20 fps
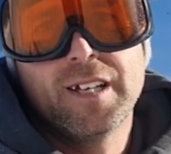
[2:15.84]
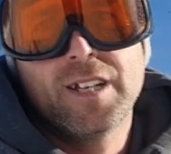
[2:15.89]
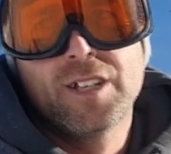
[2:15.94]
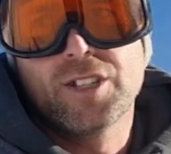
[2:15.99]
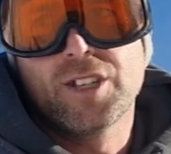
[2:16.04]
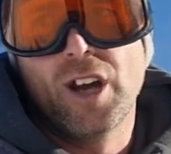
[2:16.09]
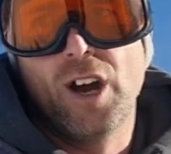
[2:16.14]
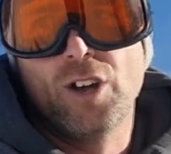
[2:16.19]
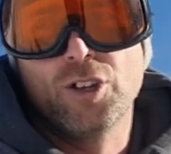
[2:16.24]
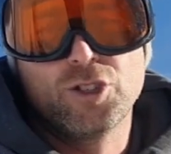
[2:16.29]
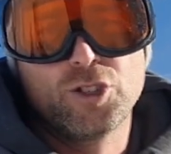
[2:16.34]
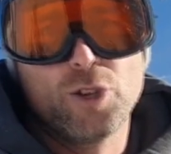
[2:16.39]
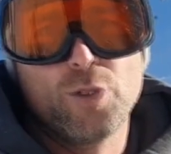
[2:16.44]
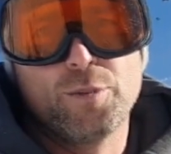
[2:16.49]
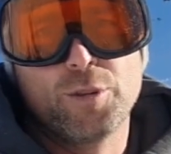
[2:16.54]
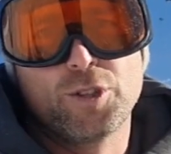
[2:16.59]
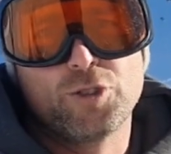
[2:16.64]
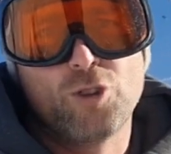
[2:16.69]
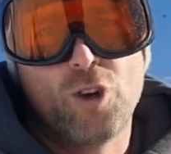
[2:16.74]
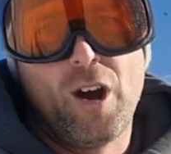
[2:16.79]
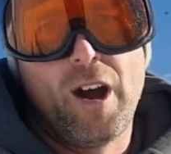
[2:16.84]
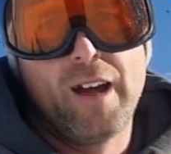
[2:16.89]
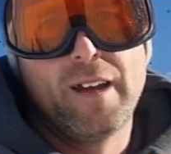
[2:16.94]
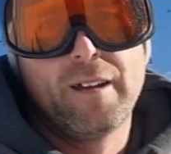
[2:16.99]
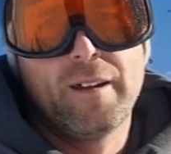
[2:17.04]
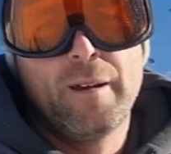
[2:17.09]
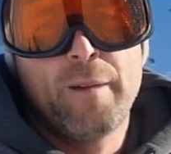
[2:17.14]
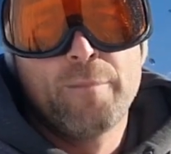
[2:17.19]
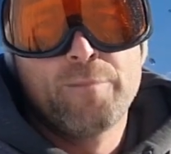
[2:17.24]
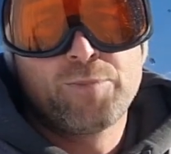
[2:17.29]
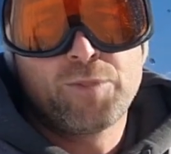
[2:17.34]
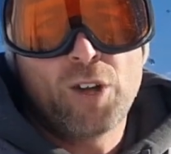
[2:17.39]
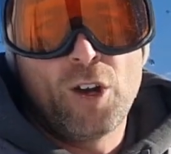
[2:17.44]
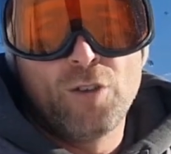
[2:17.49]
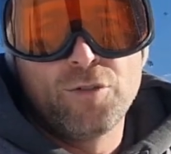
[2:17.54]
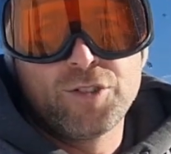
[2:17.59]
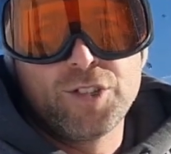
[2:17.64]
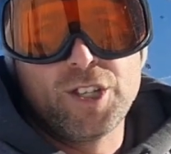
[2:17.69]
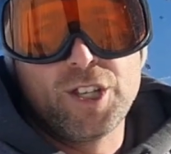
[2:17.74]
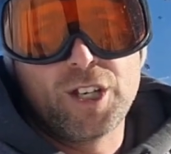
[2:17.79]
so super dry.
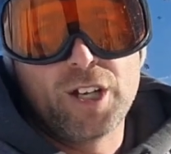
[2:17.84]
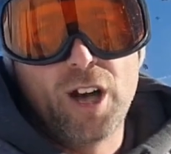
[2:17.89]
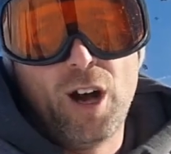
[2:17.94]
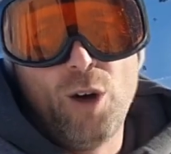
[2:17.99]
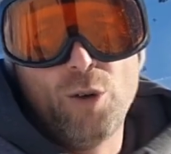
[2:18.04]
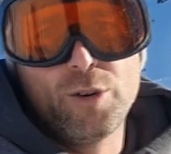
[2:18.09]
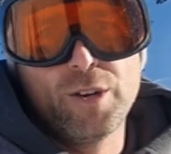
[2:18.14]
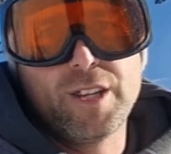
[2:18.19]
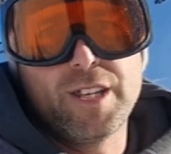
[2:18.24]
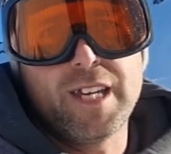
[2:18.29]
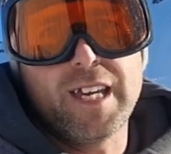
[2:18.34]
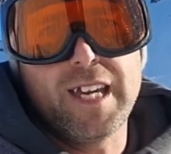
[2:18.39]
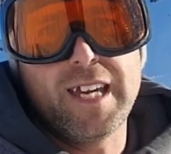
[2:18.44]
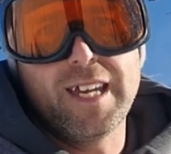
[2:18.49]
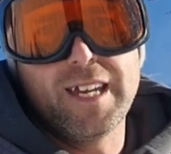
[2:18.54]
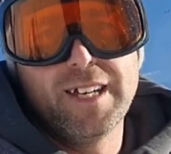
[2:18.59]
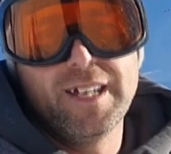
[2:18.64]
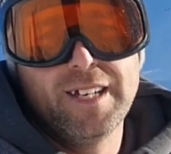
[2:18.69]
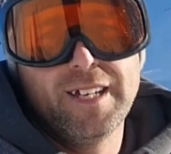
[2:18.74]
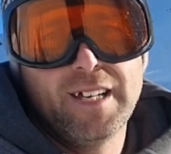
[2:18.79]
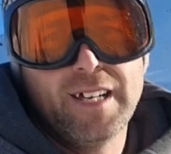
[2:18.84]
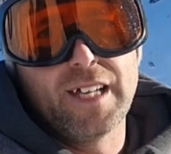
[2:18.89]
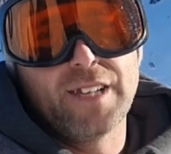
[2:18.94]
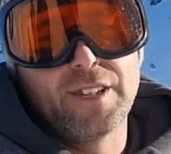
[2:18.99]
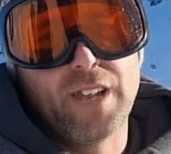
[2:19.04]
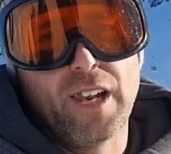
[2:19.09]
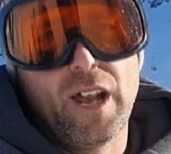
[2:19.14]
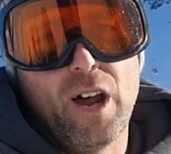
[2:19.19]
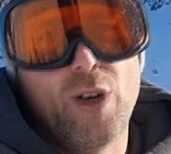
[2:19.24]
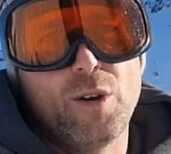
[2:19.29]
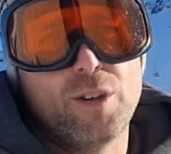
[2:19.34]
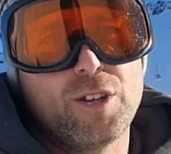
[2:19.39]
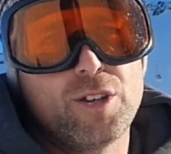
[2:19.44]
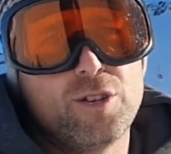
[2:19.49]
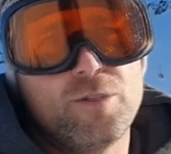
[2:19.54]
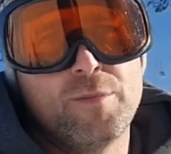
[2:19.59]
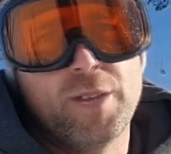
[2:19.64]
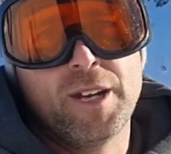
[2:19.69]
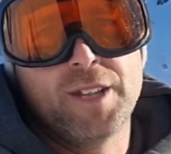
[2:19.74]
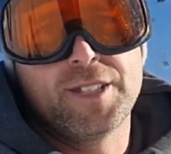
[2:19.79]
Obviously the colder the air, the lower the
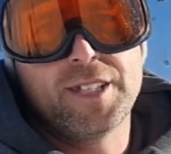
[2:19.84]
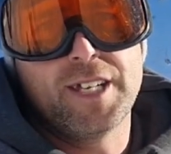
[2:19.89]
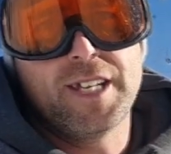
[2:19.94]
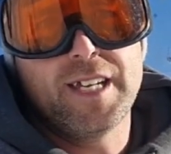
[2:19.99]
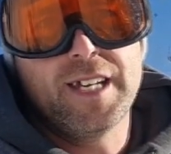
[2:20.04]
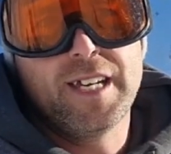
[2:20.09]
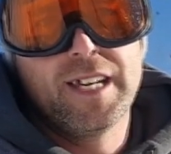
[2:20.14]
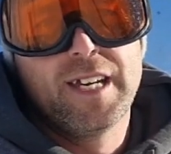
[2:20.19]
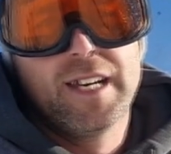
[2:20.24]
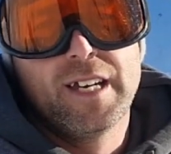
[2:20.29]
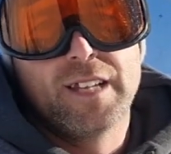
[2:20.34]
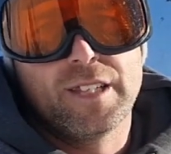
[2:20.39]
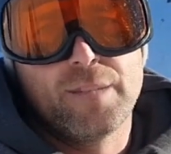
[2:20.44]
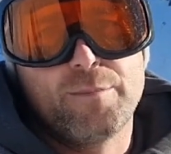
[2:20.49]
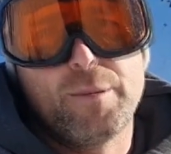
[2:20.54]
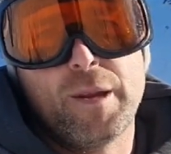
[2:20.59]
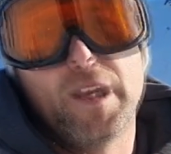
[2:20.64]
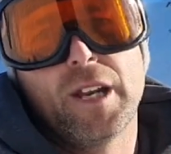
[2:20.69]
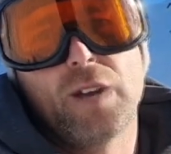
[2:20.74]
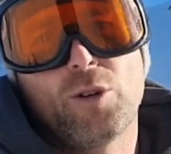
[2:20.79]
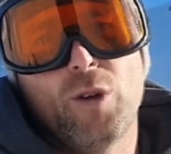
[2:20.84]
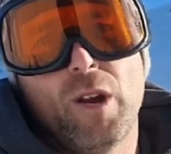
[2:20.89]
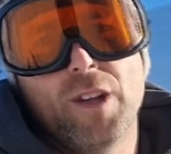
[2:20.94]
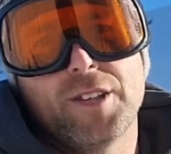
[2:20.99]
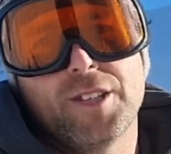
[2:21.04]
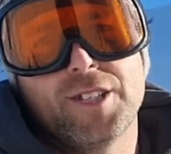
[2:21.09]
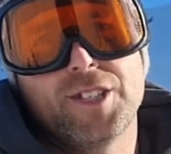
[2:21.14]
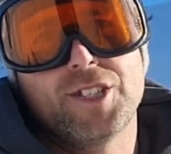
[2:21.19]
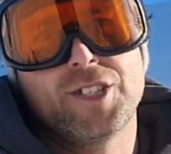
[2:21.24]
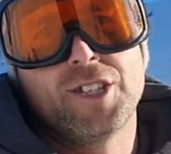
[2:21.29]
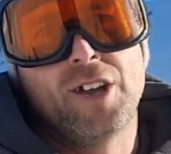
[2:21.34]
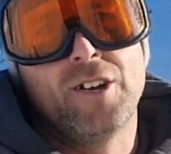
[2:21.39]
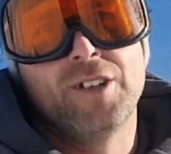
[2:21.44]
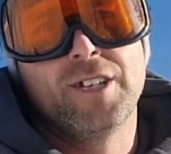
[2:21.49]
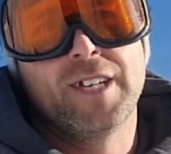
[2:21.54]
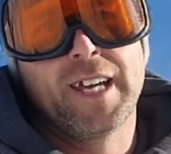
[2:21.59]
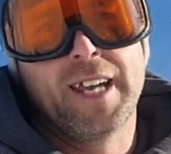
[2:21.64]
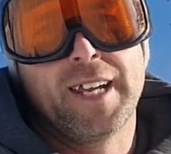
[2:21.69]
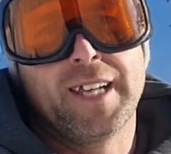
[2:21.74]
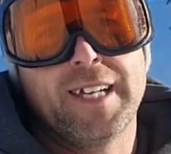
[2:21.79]
humidity, the better quality snow
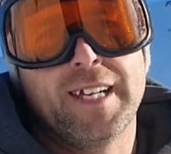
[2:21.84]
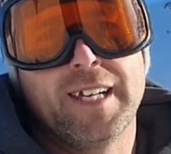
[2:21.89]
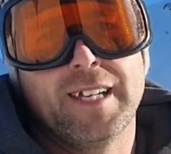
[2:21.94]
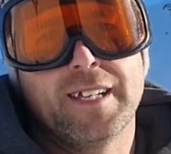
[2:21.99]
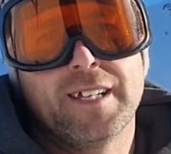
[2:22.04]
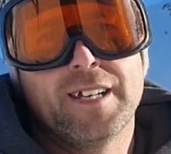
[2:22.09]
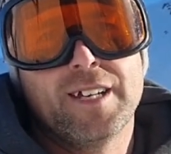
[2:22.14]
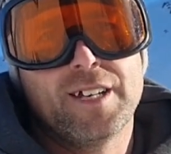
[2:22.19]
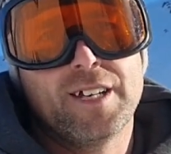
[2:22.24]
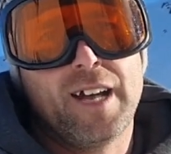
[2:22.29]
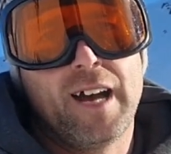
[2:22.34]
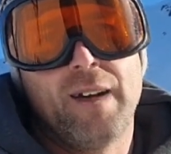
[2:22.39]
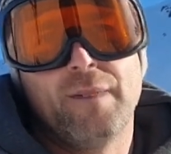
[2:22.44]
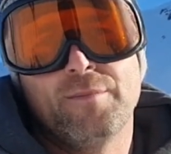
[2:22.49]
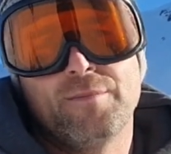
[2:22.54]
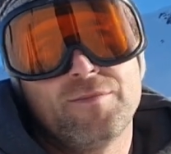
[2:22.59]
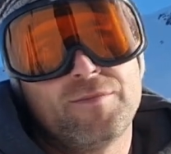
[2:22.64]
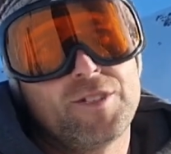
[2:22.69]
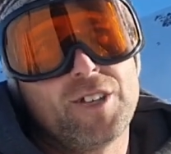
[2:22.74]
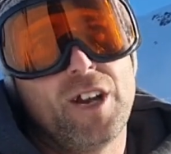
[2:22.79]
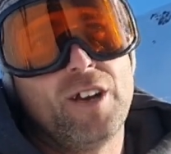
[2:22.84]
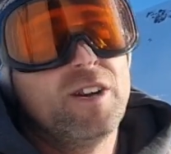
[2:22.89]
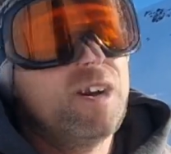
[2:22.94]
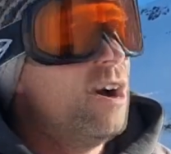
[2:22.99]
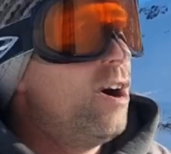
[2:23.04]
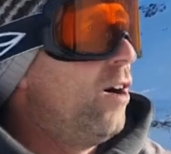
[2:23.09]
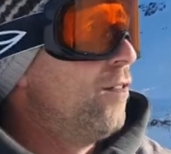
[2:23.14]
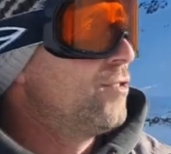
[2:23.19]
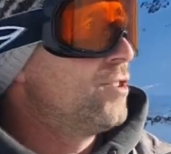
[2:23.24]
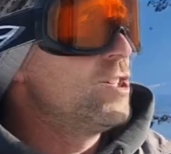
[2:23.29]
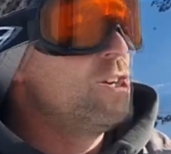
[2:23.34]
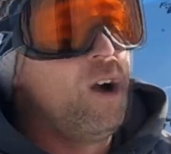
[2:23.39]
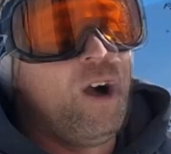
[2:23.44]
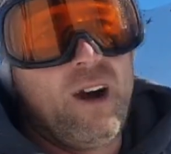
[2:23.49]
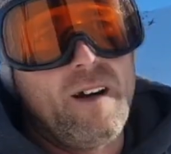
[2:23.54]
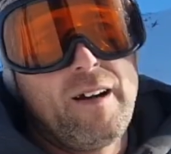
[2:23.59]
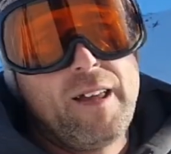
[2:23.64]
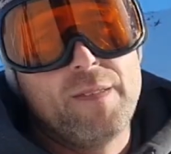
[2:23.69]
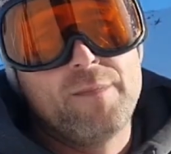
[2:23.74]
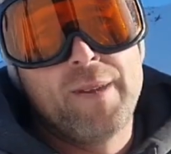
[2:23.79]
you're going to get. Um, so obviously
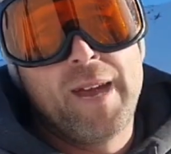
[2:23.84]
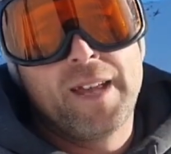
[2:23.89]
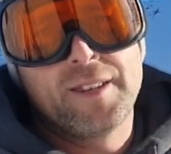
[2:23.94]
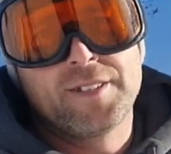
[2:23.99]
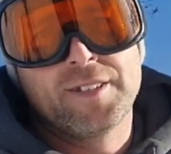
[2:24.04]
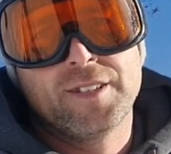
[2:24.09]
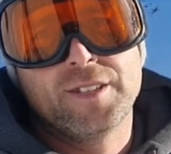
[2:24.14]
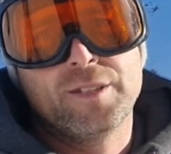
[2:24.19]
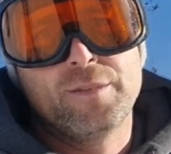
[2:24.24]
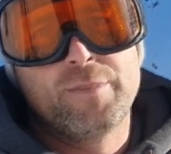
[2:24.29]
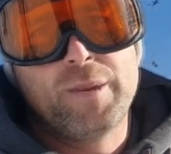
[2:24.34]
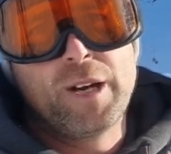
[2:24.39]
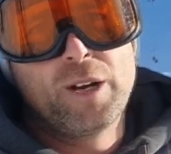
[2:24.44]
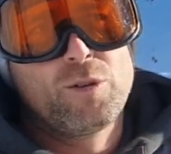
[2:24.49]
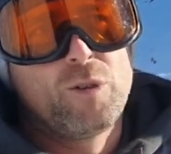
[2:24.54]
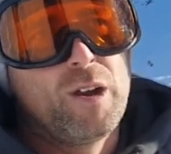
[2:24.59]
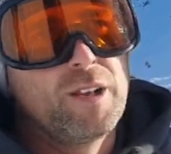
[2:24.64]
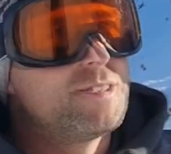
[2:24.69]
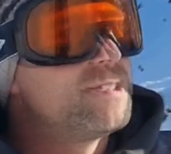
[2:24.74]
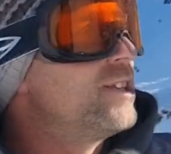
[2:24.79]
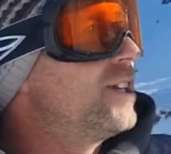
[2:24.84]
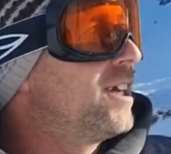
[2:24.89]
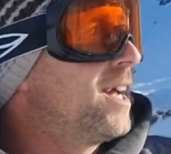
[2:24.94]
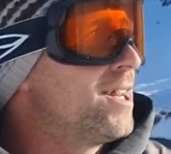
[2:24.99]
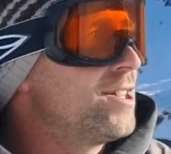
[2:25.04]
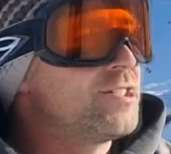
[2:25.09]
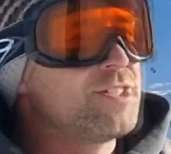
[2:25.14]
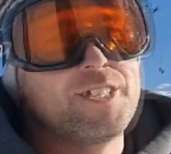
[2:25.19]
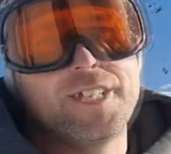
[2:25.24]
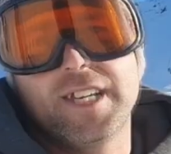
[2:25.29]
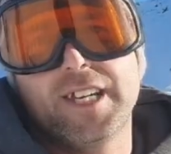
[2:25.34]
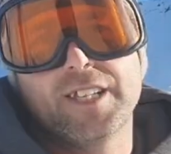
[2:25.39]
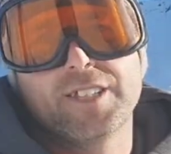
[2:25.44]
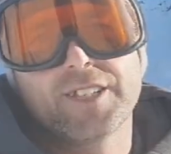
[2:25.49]
higher up the mountain, the better quality you're going to see here